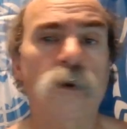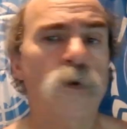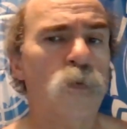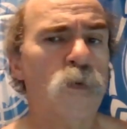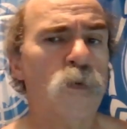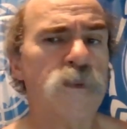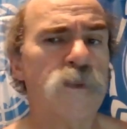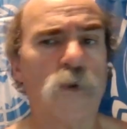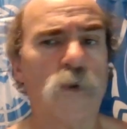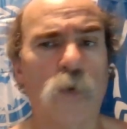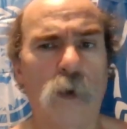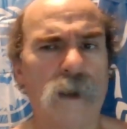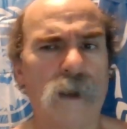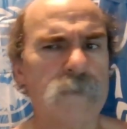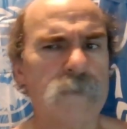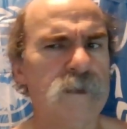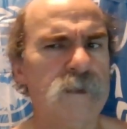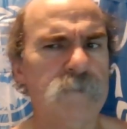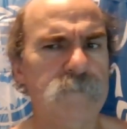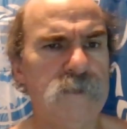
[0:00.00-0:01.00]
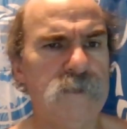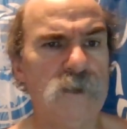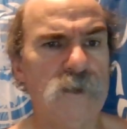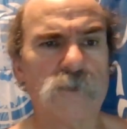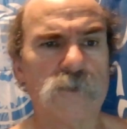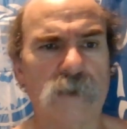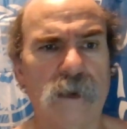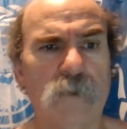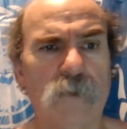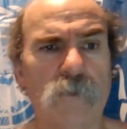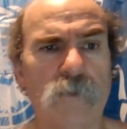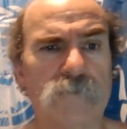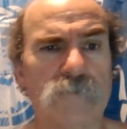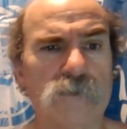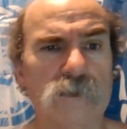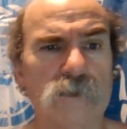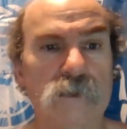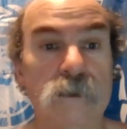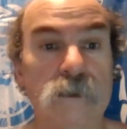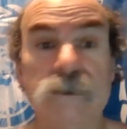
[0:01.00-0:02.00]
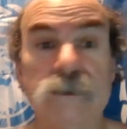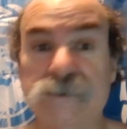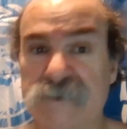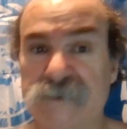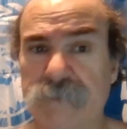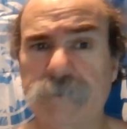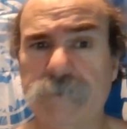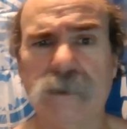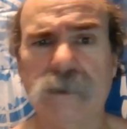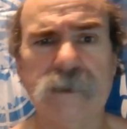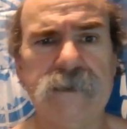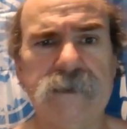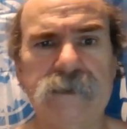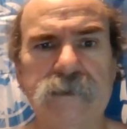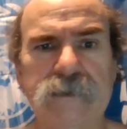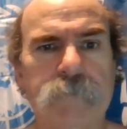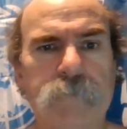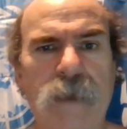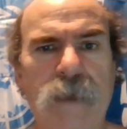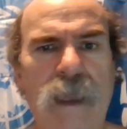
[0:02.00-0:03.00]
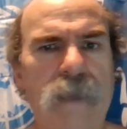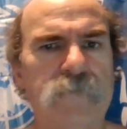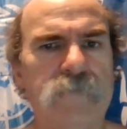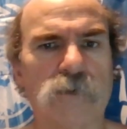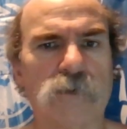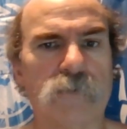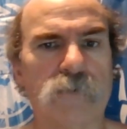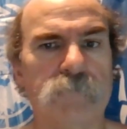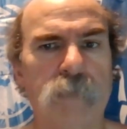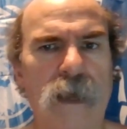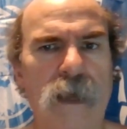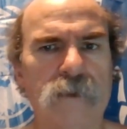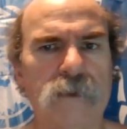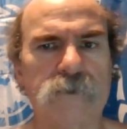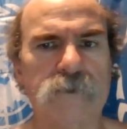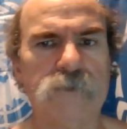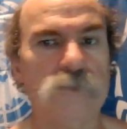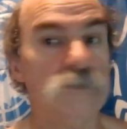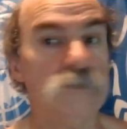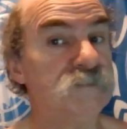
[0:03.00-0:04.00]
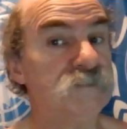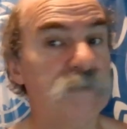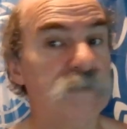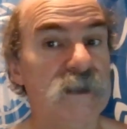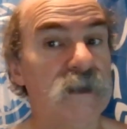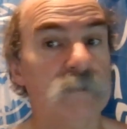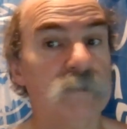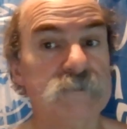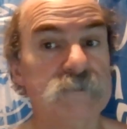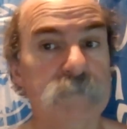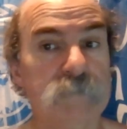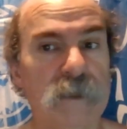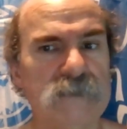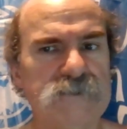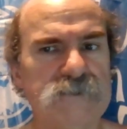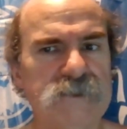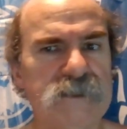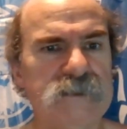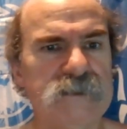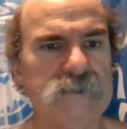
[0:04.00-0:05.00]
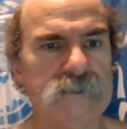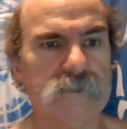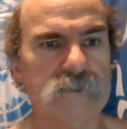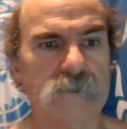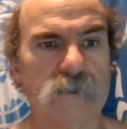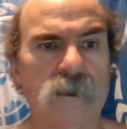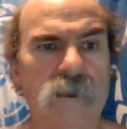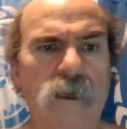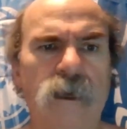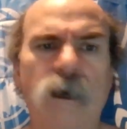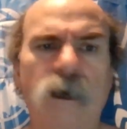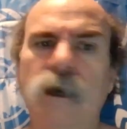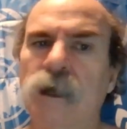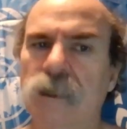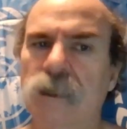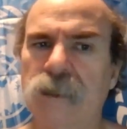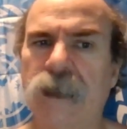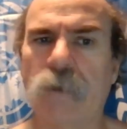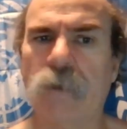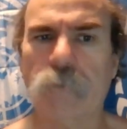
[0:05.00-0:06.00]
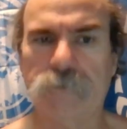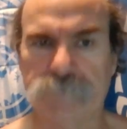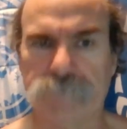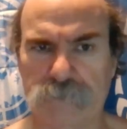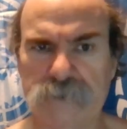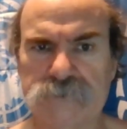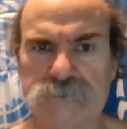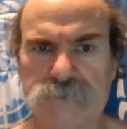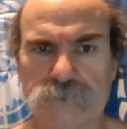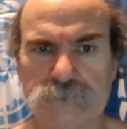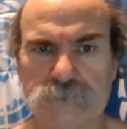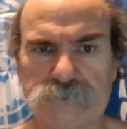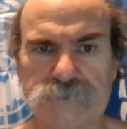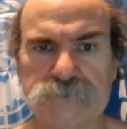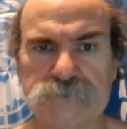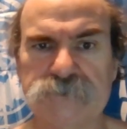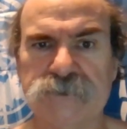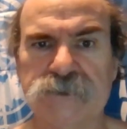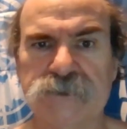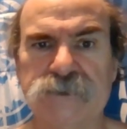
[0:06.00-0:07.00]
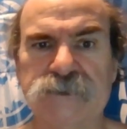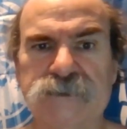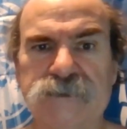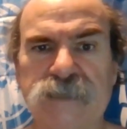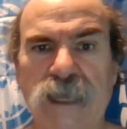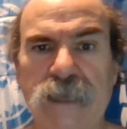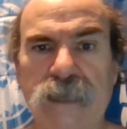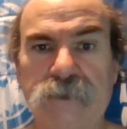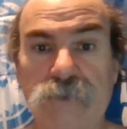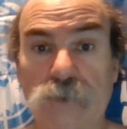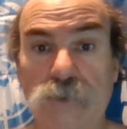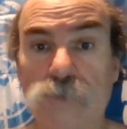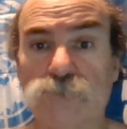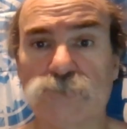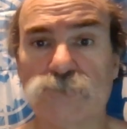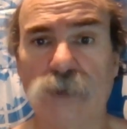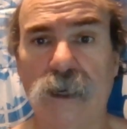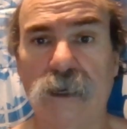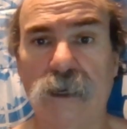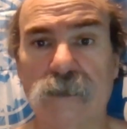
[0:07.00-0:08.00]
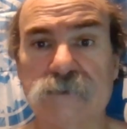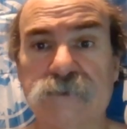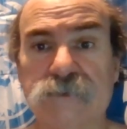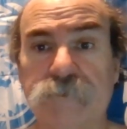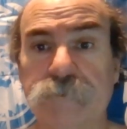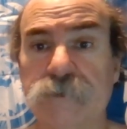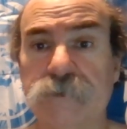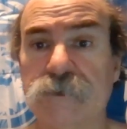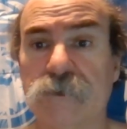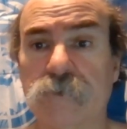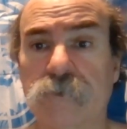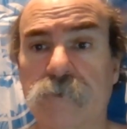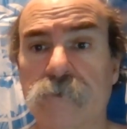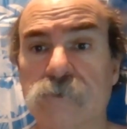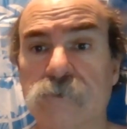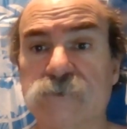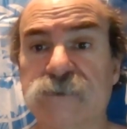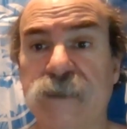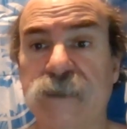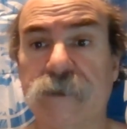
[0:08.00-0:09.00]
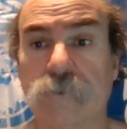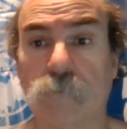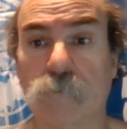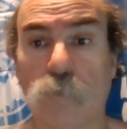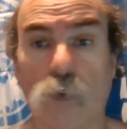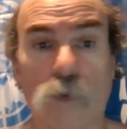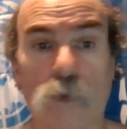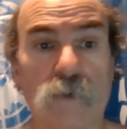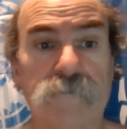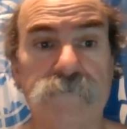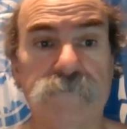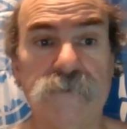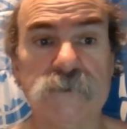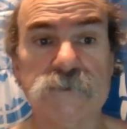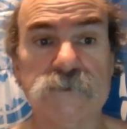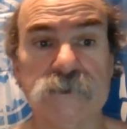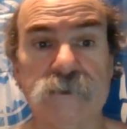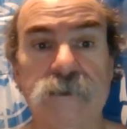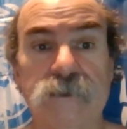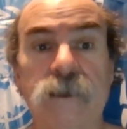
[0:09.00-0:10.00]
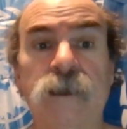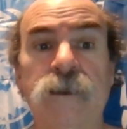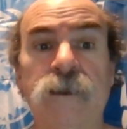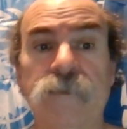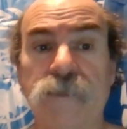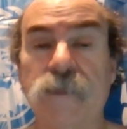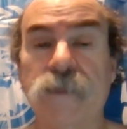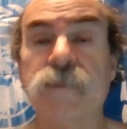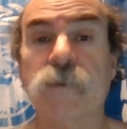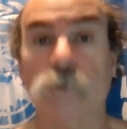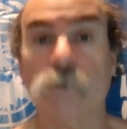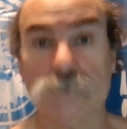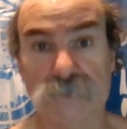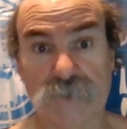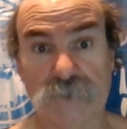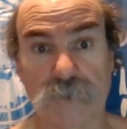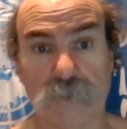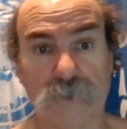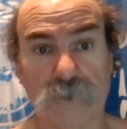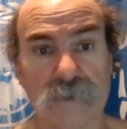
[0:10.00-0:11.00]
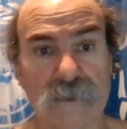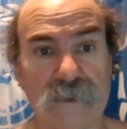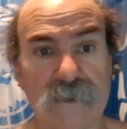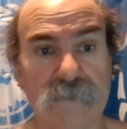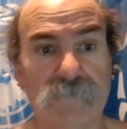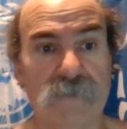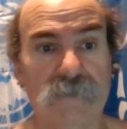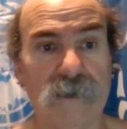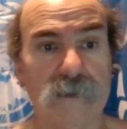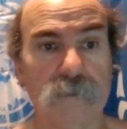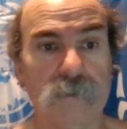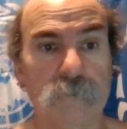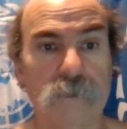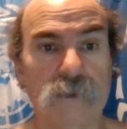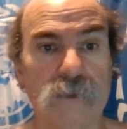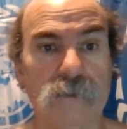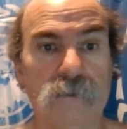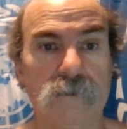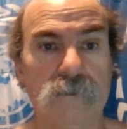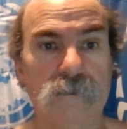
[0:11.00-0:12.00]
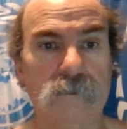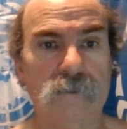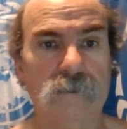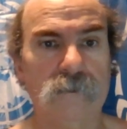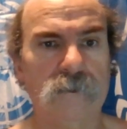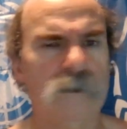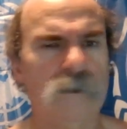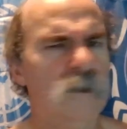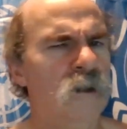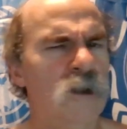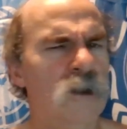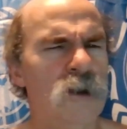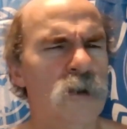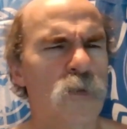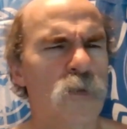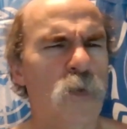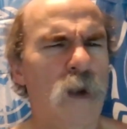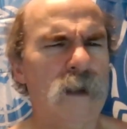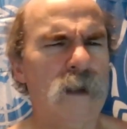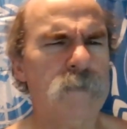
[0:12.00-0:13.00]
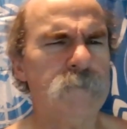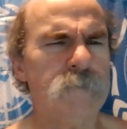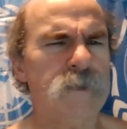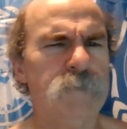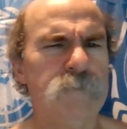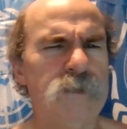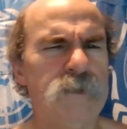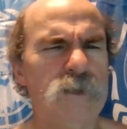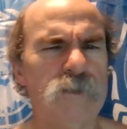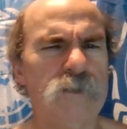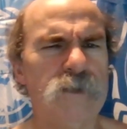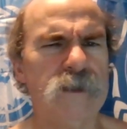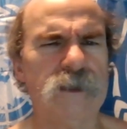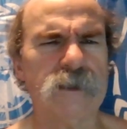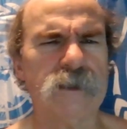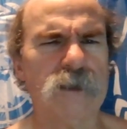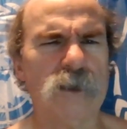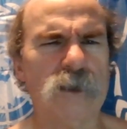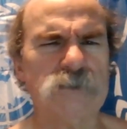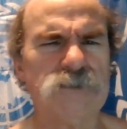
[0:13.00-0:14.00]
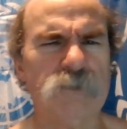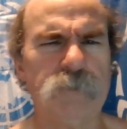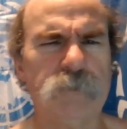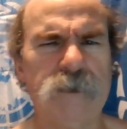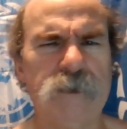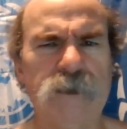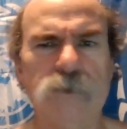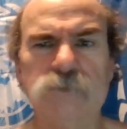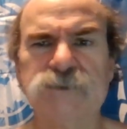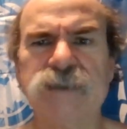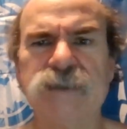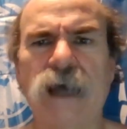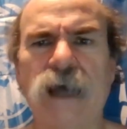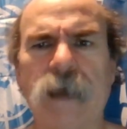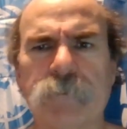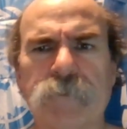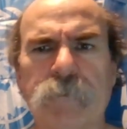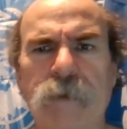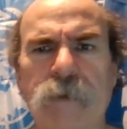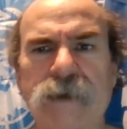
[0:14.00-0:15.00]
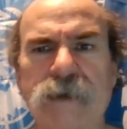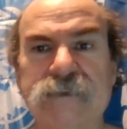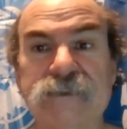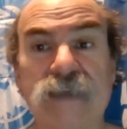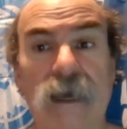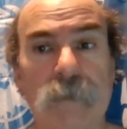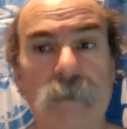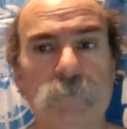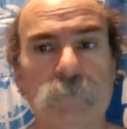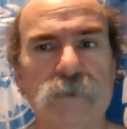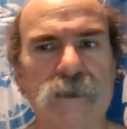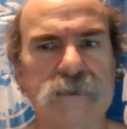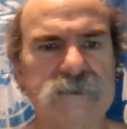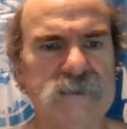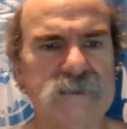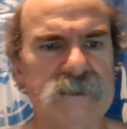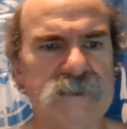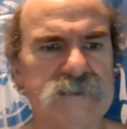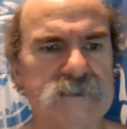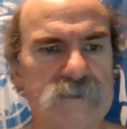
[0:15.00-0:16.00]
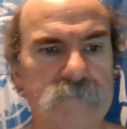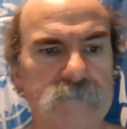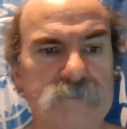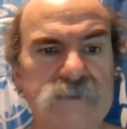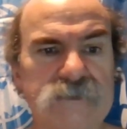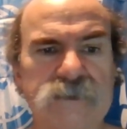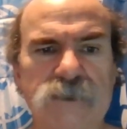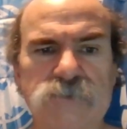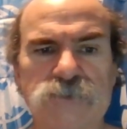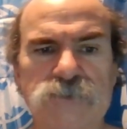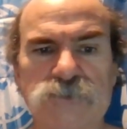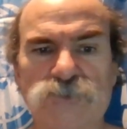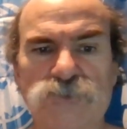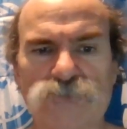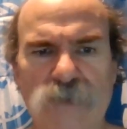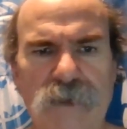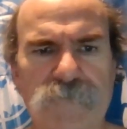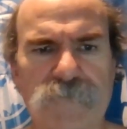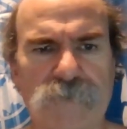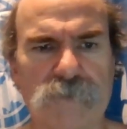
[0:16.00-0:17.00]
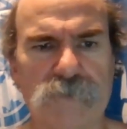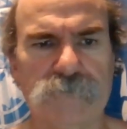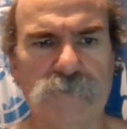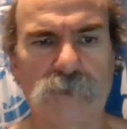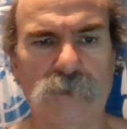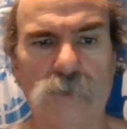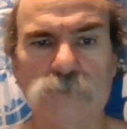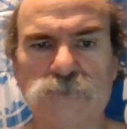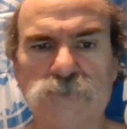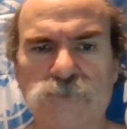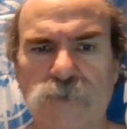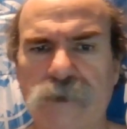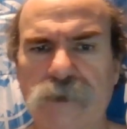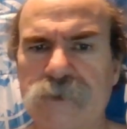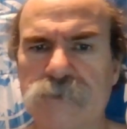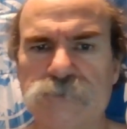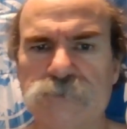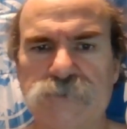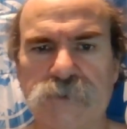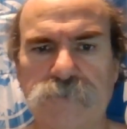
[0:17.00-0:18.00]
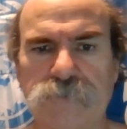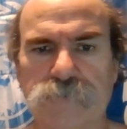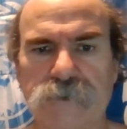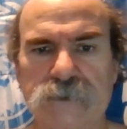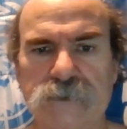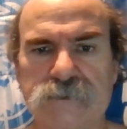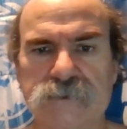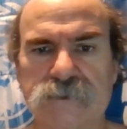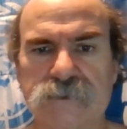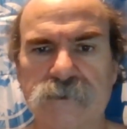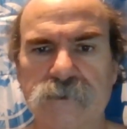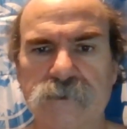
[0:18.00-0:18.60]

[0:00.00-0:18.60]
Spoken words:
With a quantum computer, however, simulating the behavior of molecules becomes much easier, allowing researchers to design new drugs and materials that are more efficient than those currently available. Quantum computing can also be used to optimize complex systems such as traffic flows or energy grids.